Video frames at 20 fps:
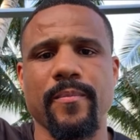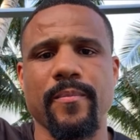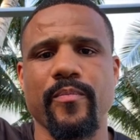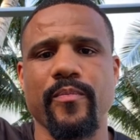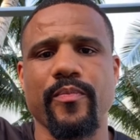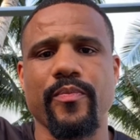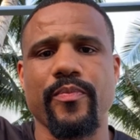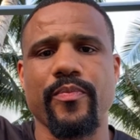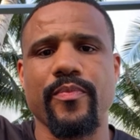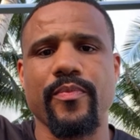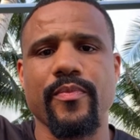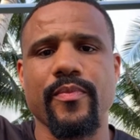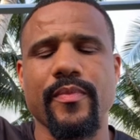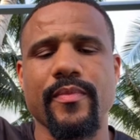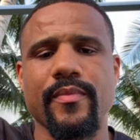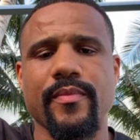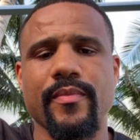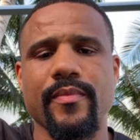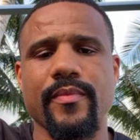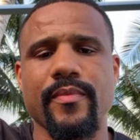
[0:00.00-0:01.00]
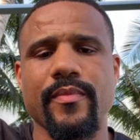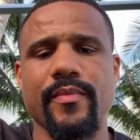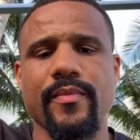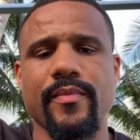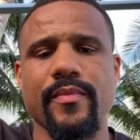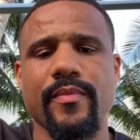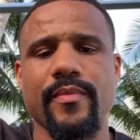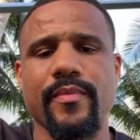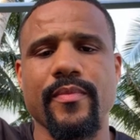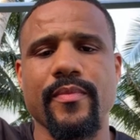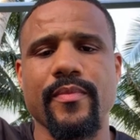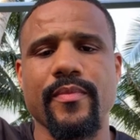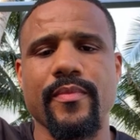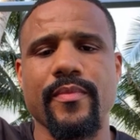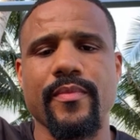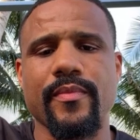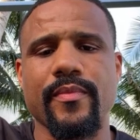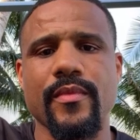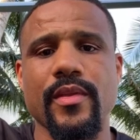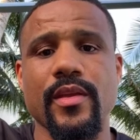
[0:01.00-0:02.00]

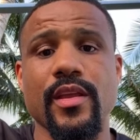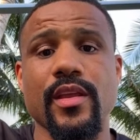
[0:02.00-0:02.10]
[no speech]